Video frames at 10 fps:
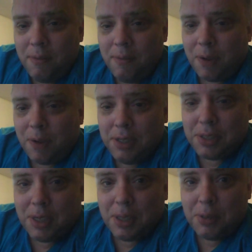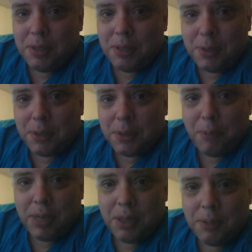for at least 130
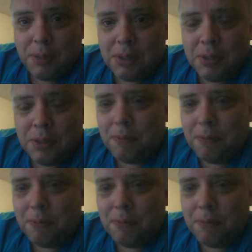pounds.